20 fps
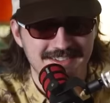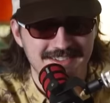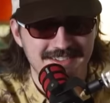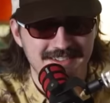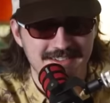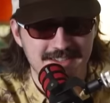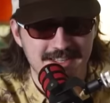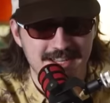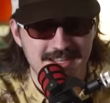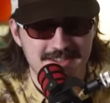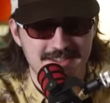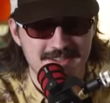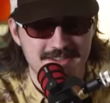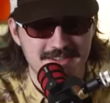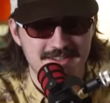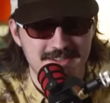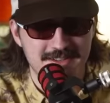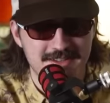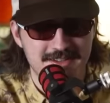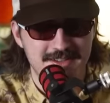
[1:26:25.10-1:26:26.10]
That's
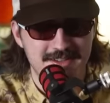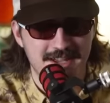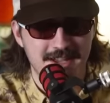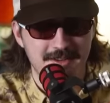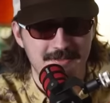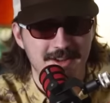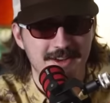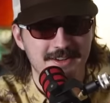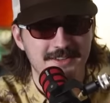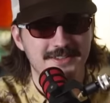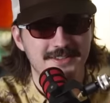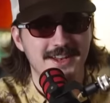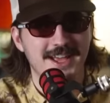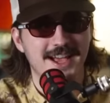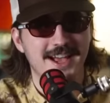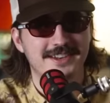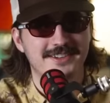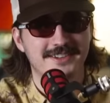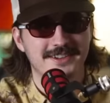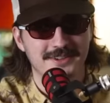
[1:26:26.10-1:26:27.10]
such a nightmare as an
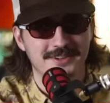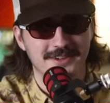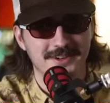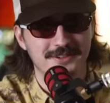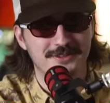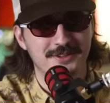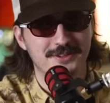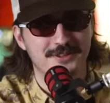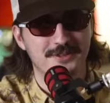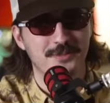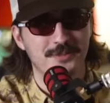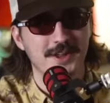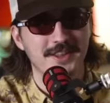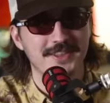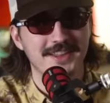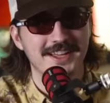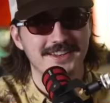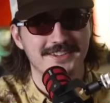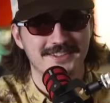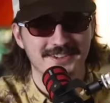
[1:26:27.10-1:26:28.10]
actor. What if you spread
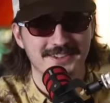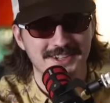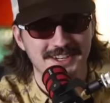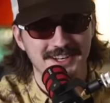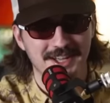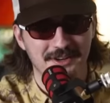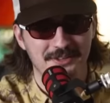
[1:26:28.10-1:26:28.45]
that to enough